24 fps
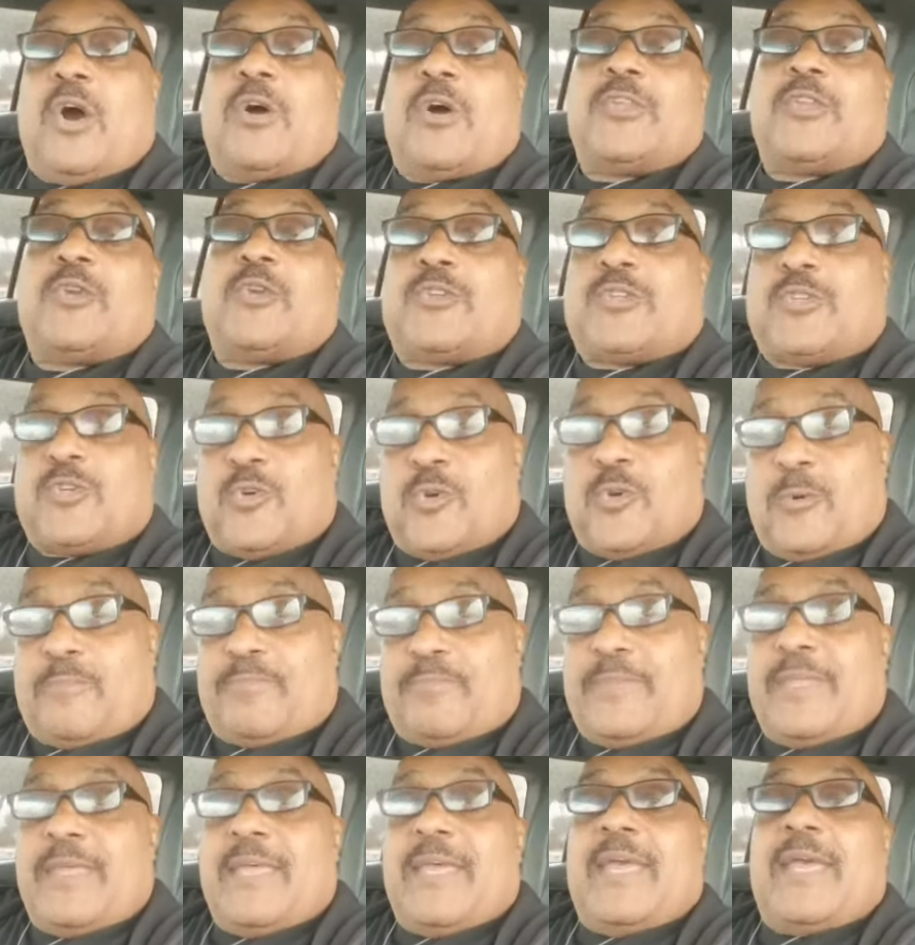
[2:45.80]
on YouTube,
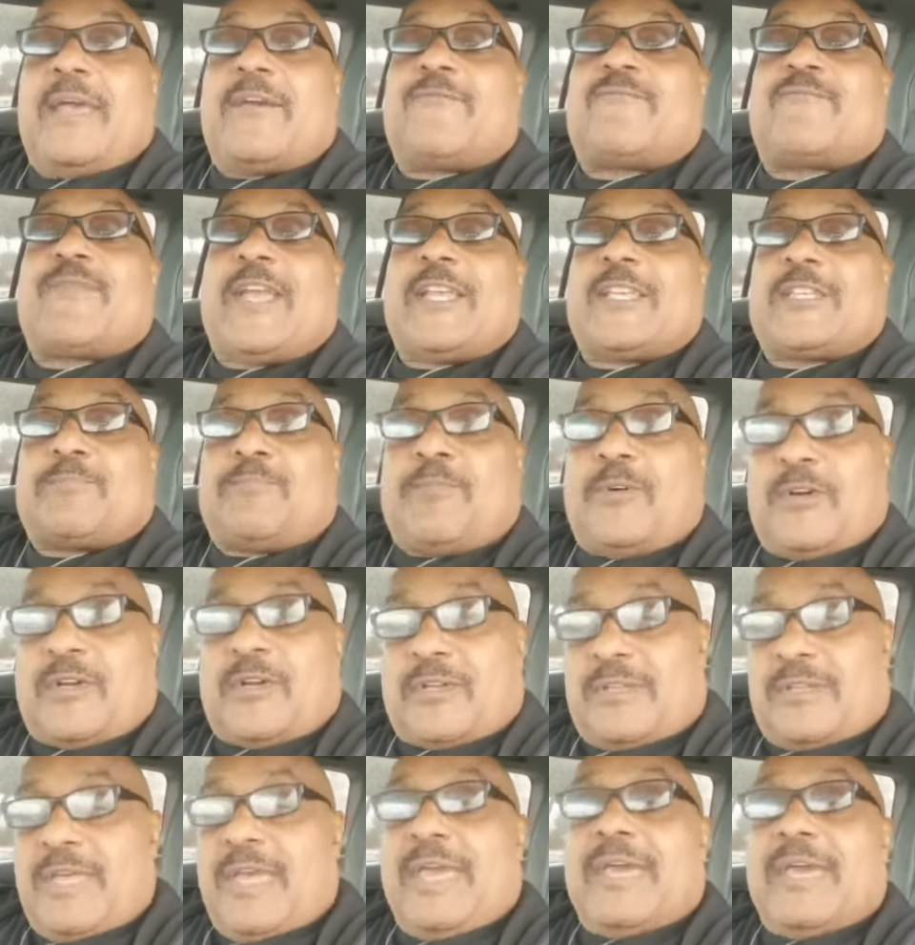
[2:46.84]
Facebook,
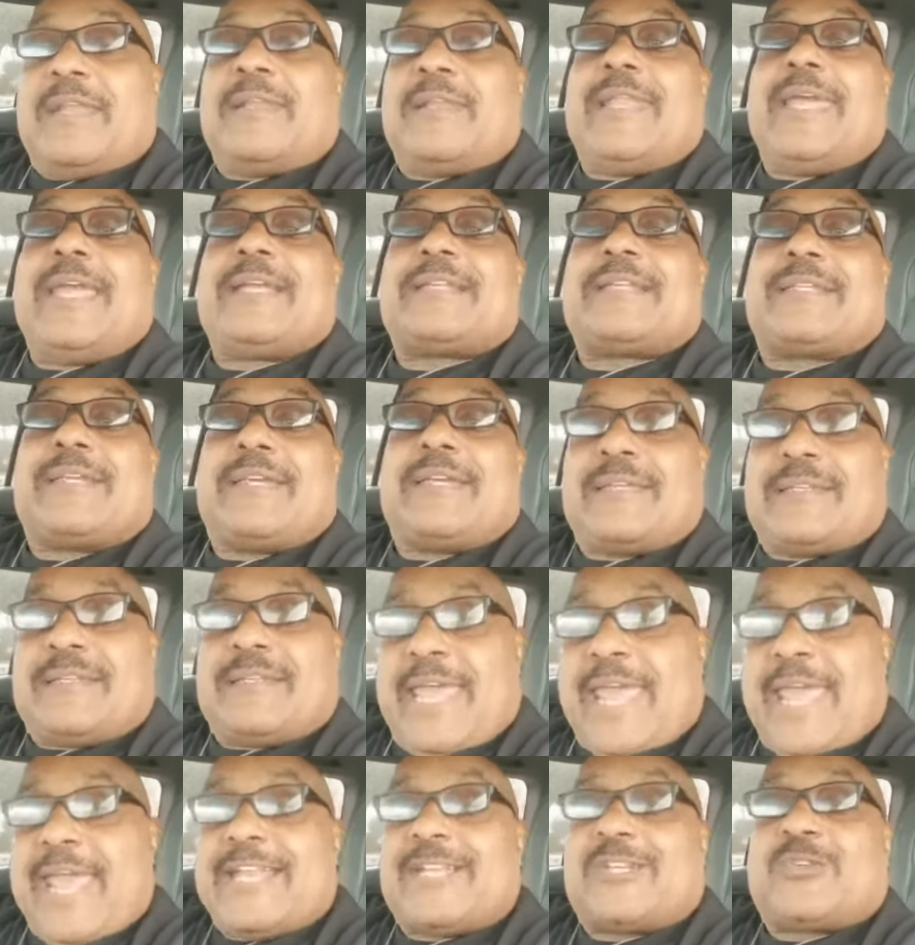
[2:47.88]
LinkedIn,
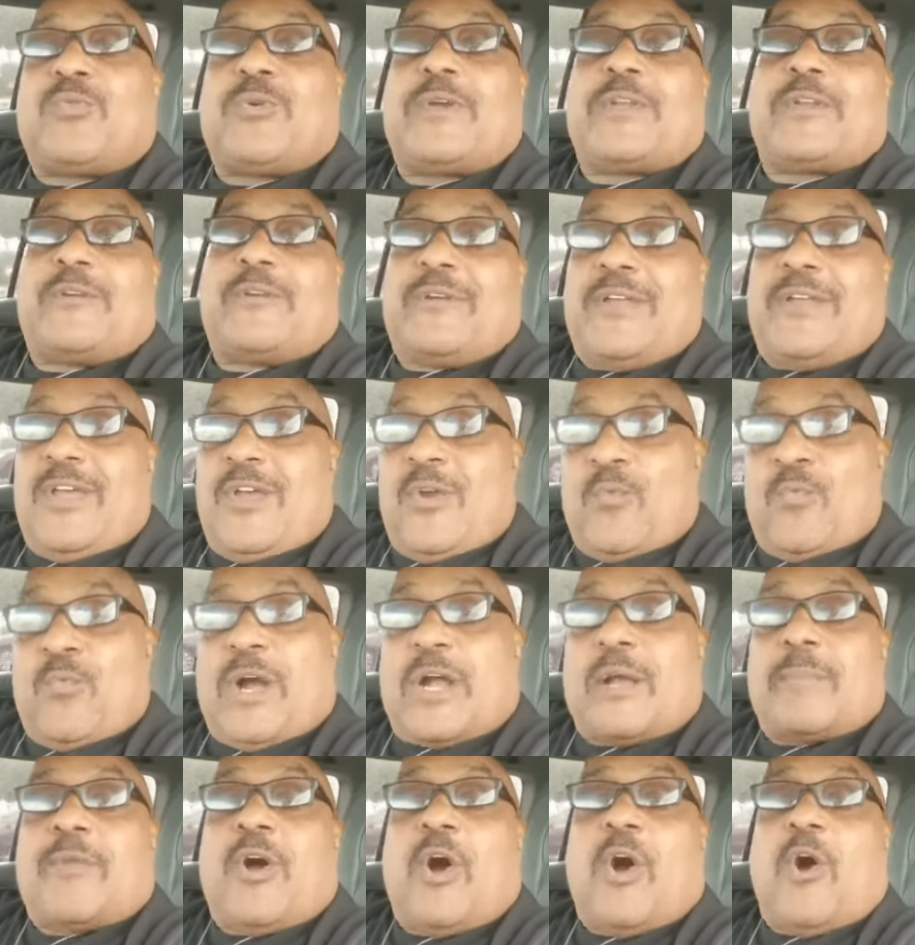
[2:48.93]
and Twitter.
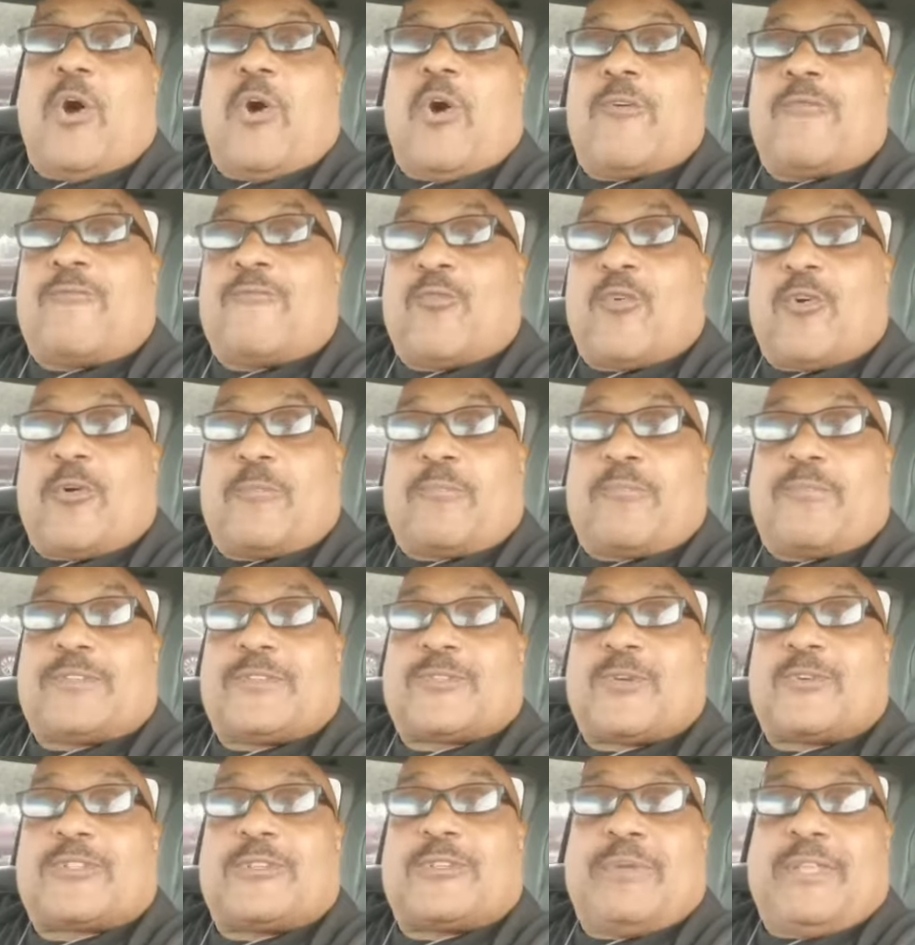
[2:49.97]
Welcome to all four
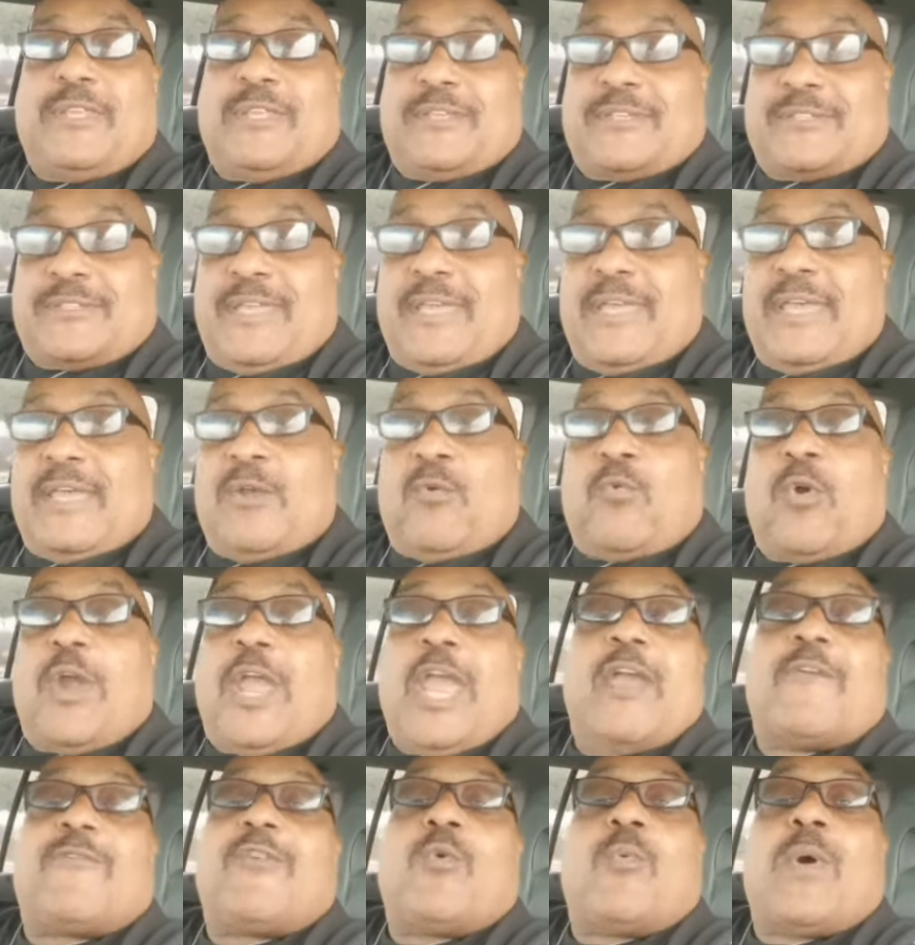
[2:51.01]
social medias.
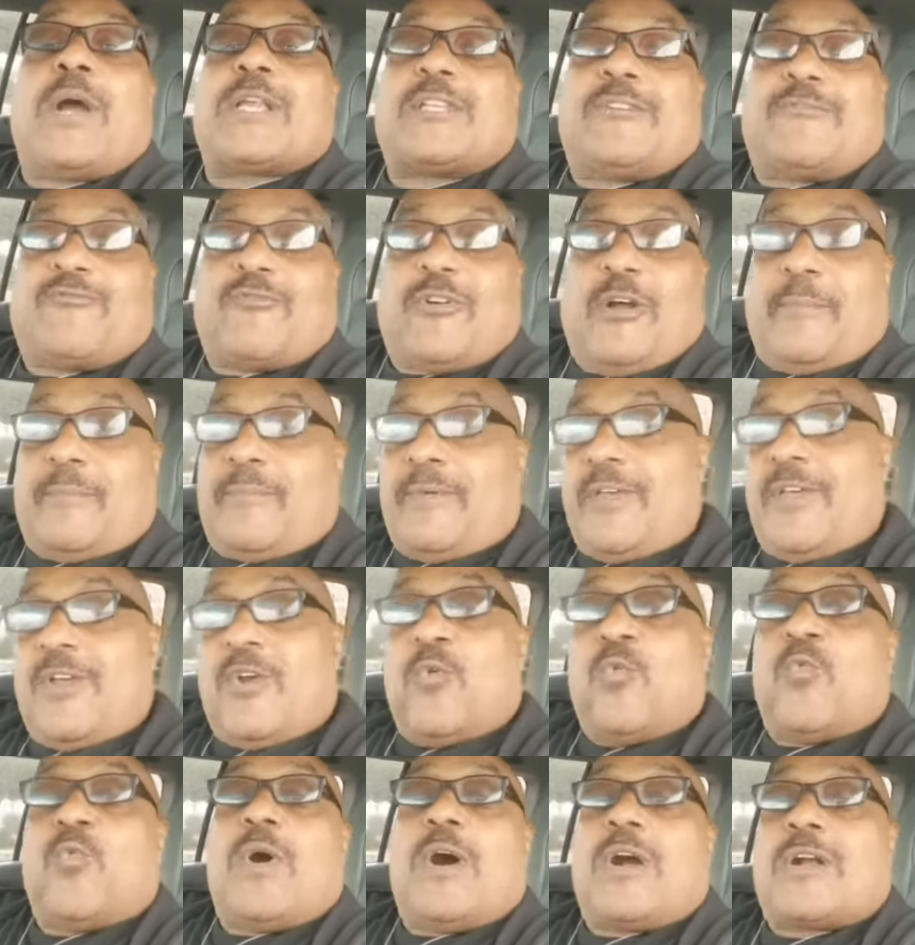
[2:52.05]
Wherever you're watching from,
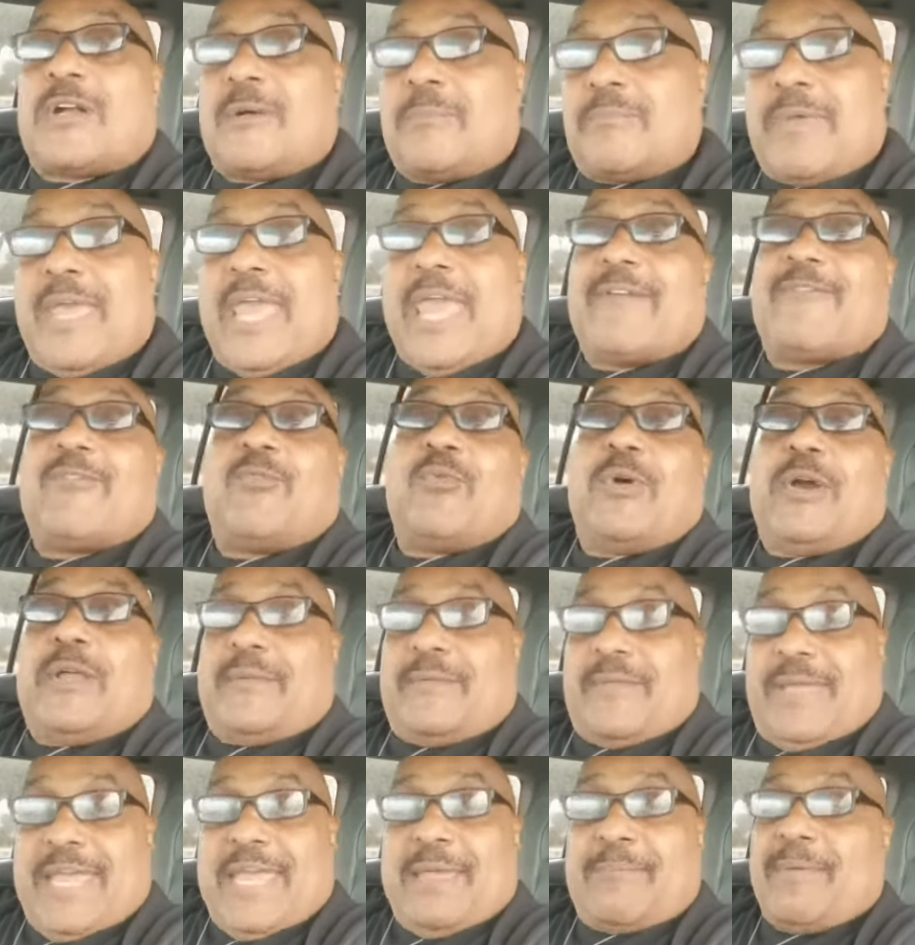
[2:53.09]
welcome
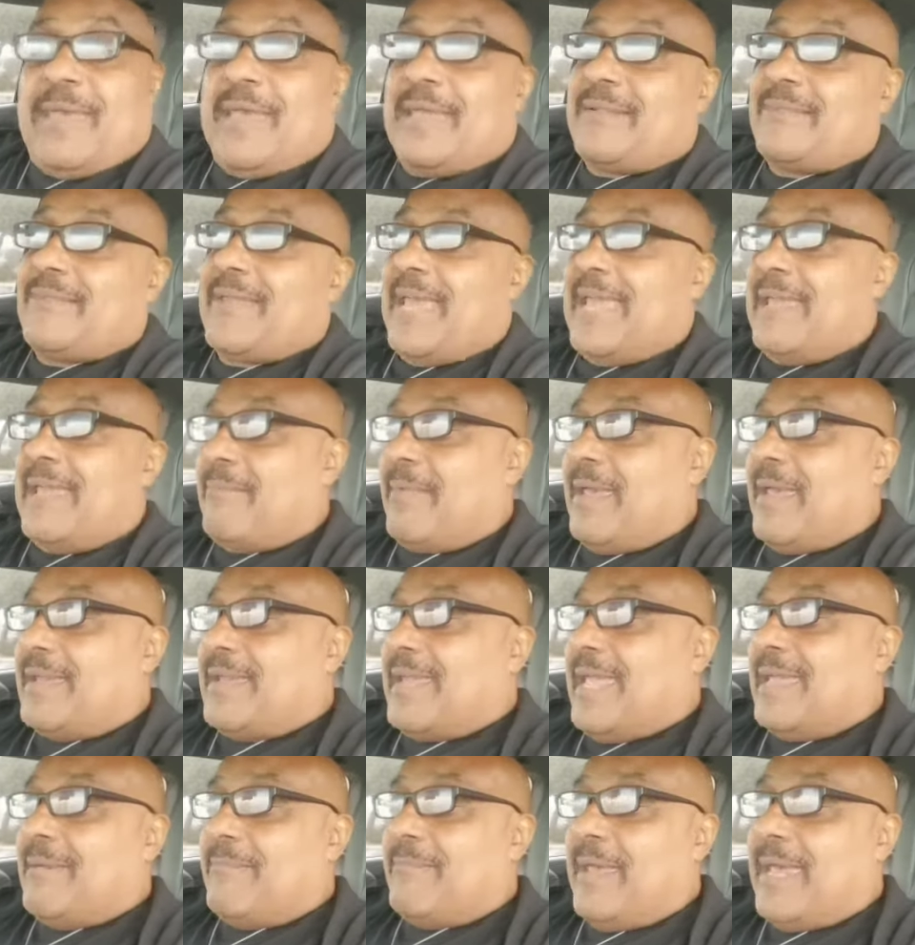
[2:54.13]
everyone. Amen,
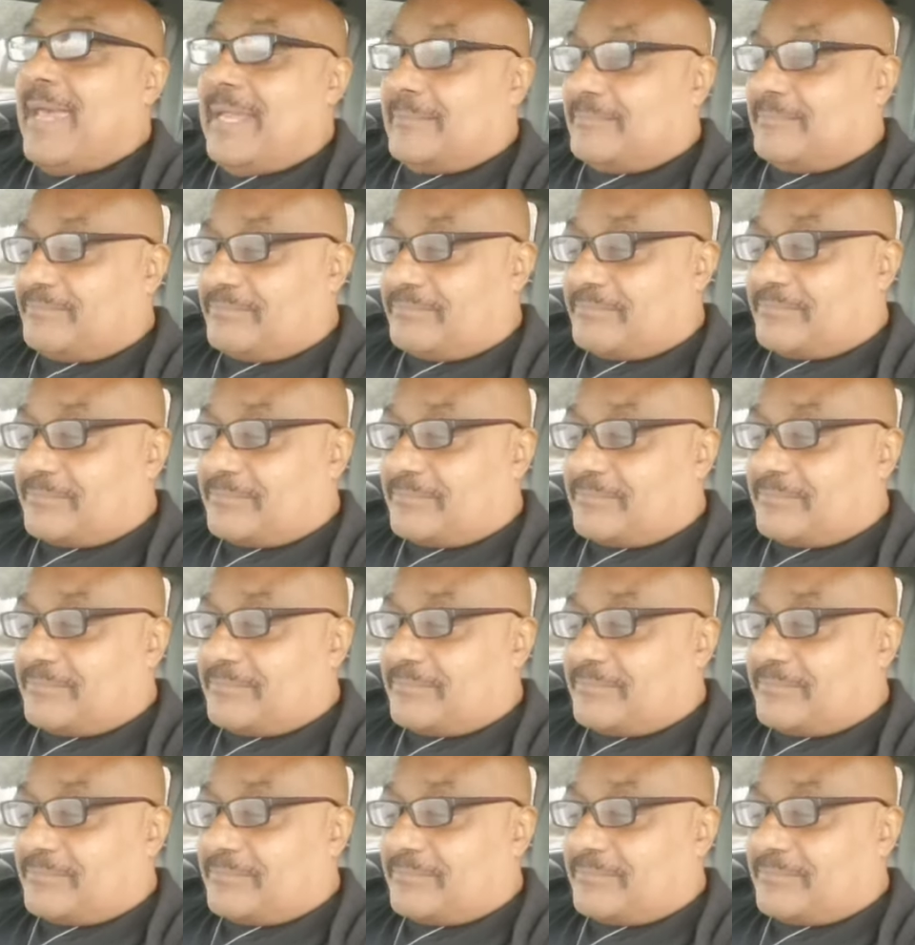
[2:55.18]
amen, amen.